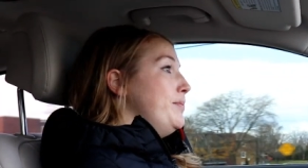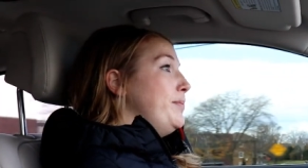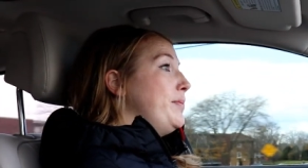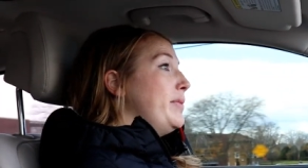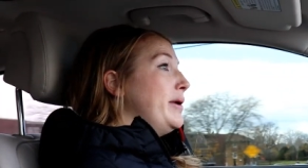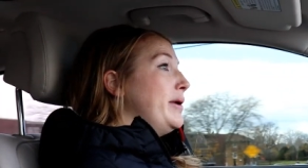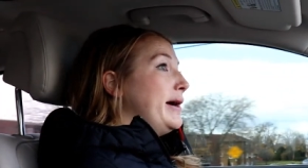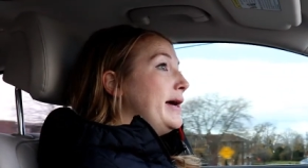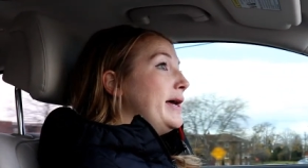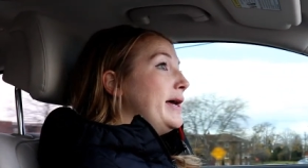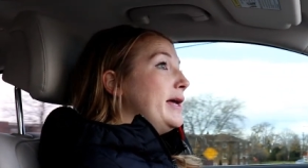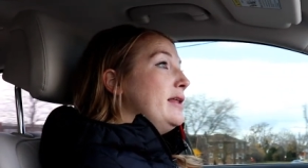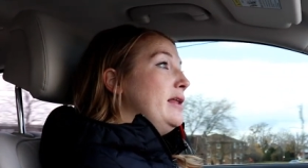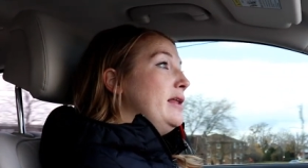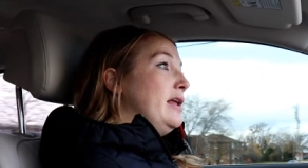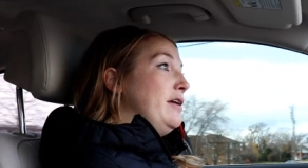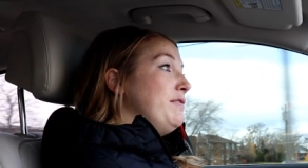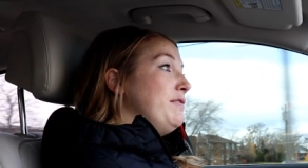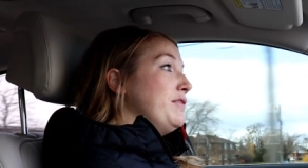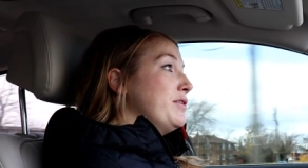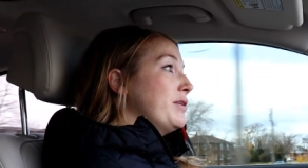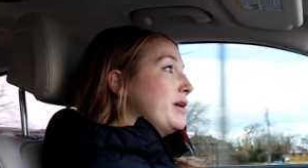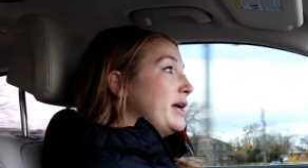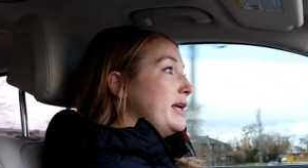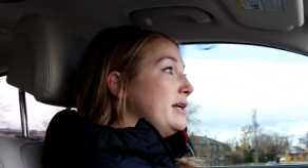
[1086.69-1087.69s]
But
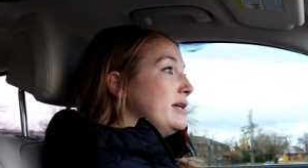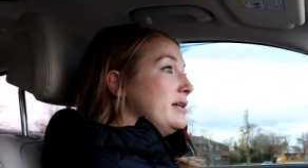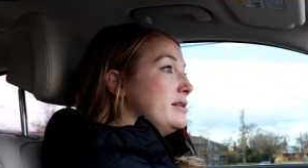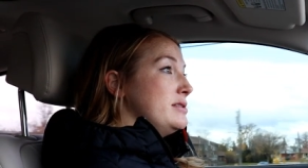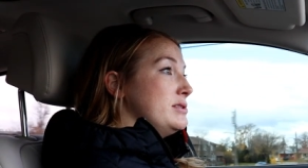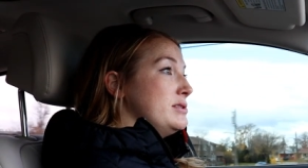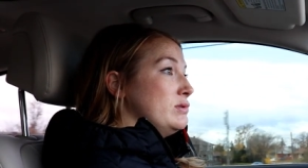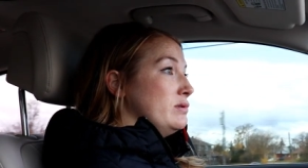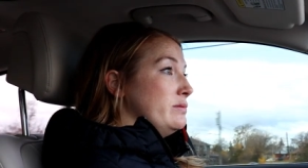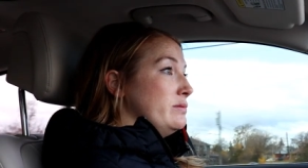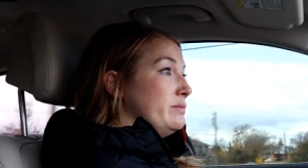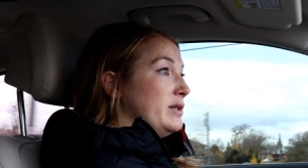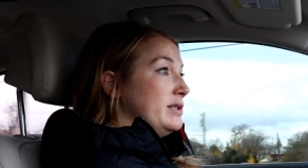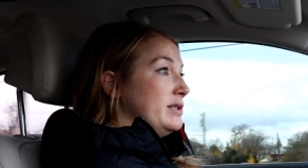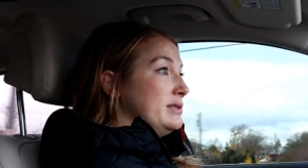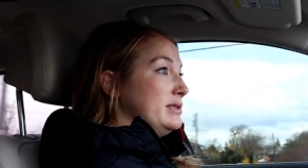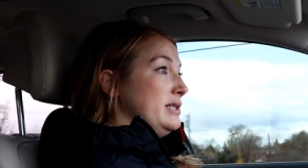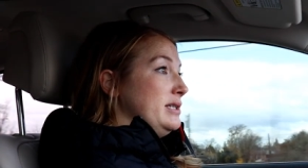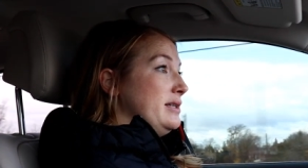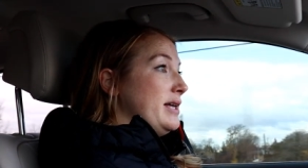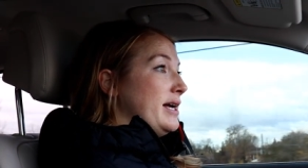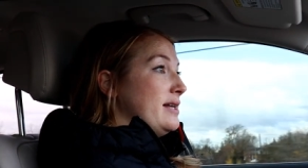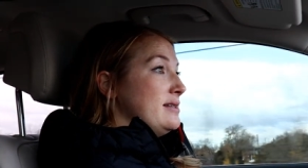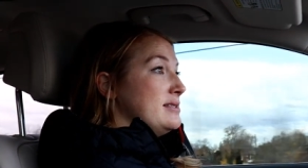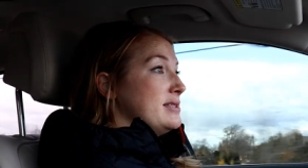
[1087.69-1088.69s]
if you're getting into a
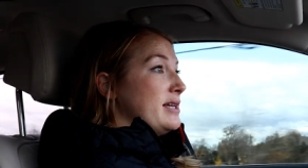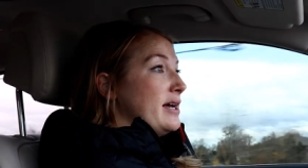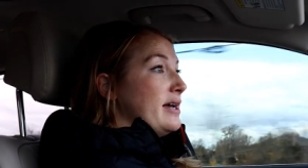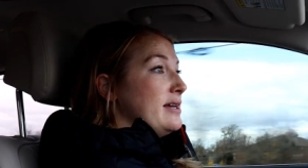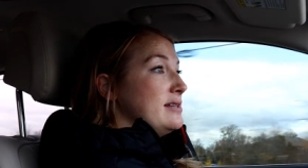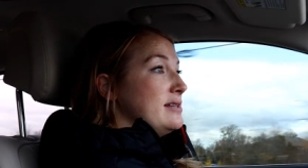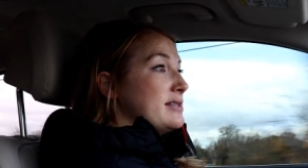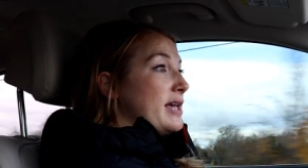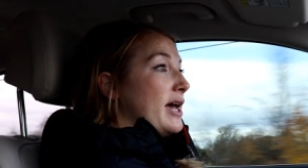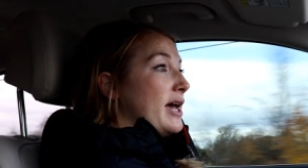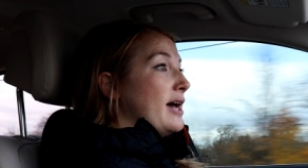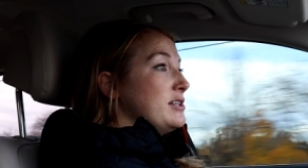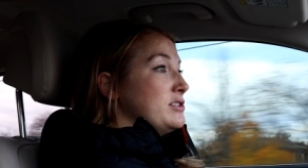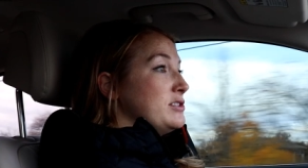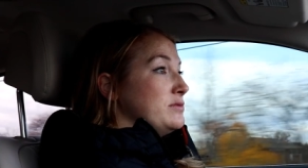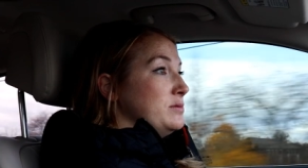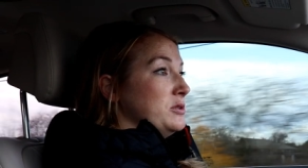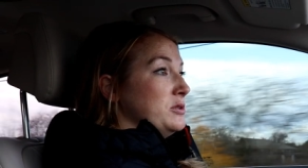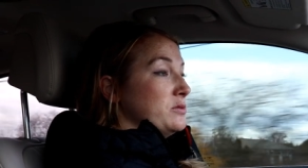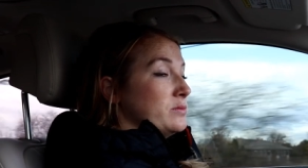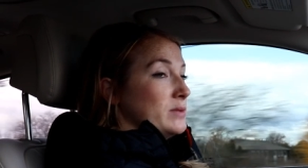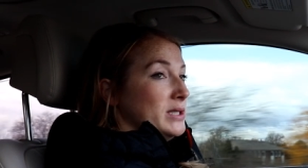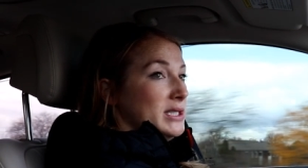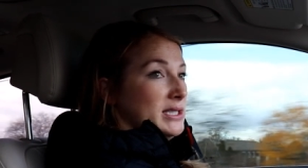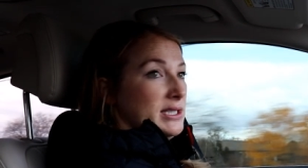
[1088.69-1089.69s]
multi that size, cash
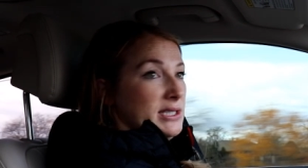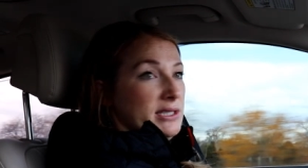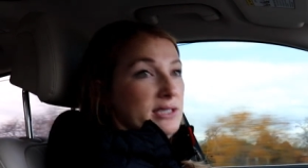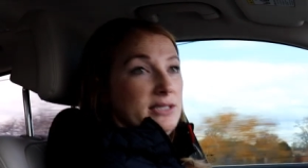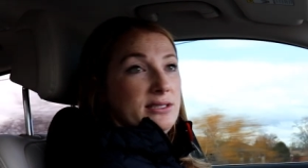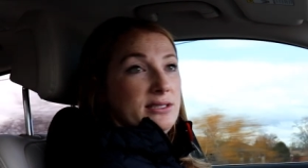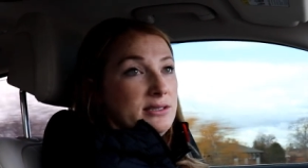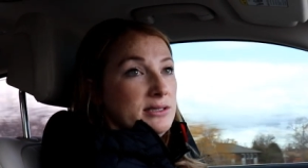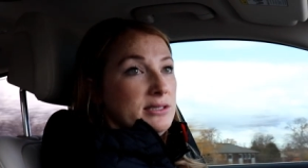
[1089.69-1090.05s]
flow really,